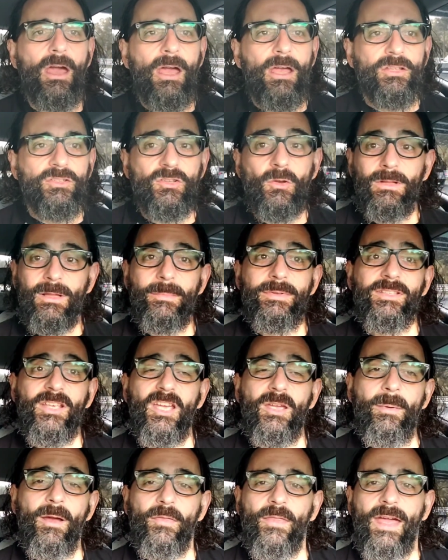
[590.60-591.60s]
So let me tell
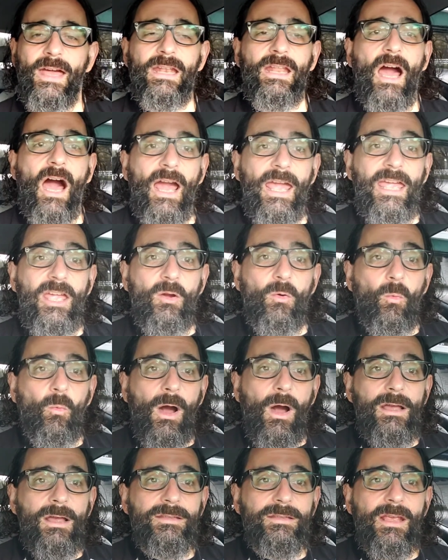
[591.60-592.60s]
you about that. It
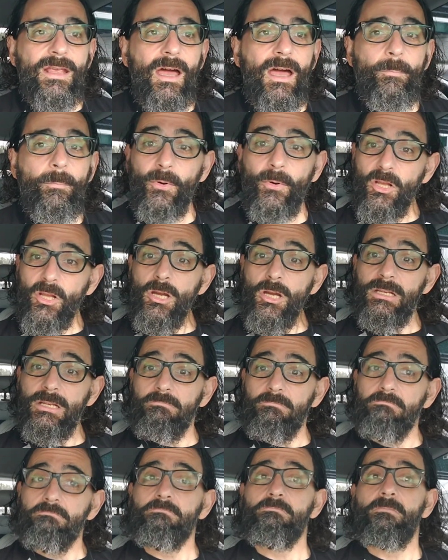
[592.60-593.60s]
was pretty good.
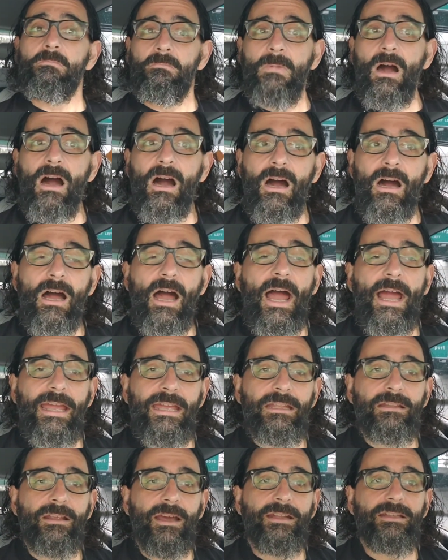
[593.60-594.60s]

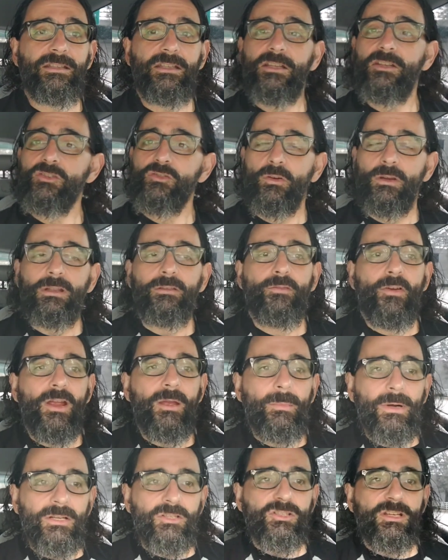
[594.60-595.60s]
I did enjoy it very
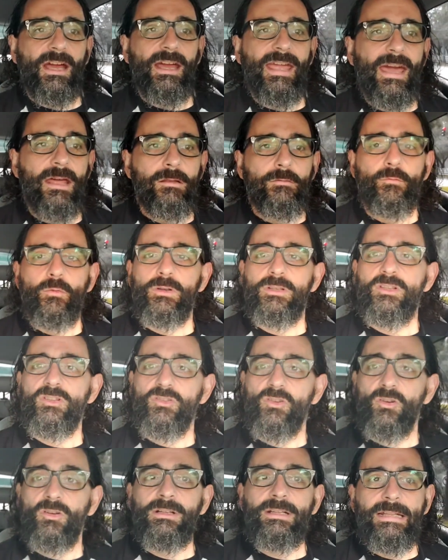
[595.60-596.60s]
much. I had it for
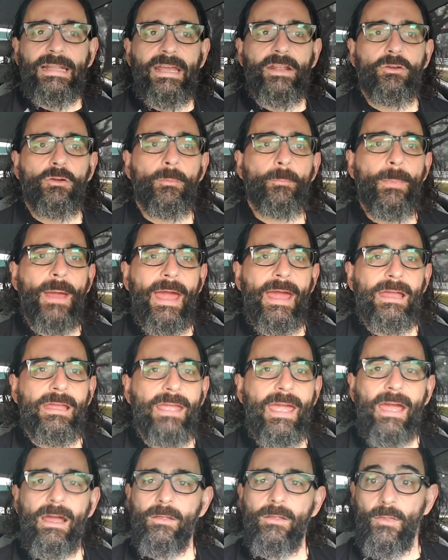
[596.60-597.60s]
dessert later back
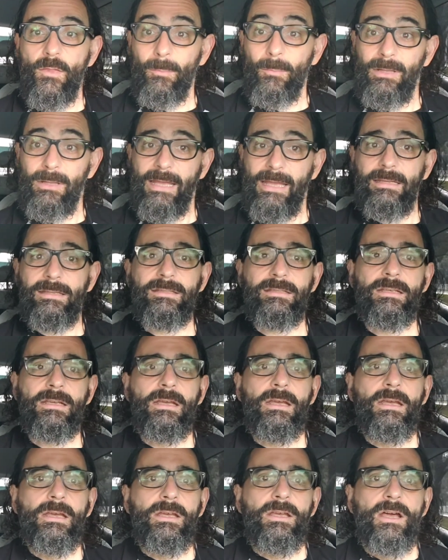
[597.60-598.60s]
at the place,
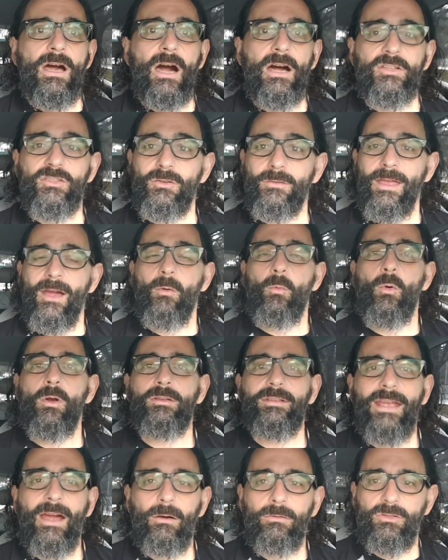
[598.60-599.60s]
so that
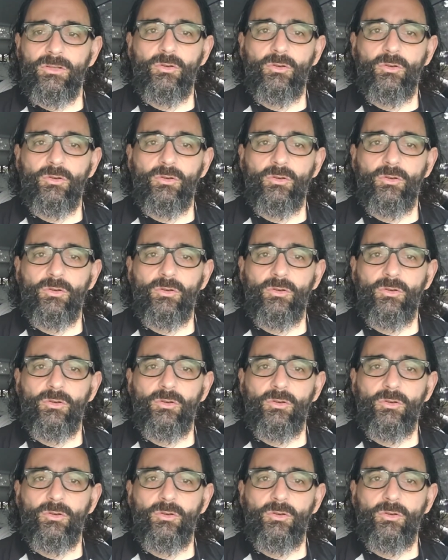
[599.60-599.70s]
worked out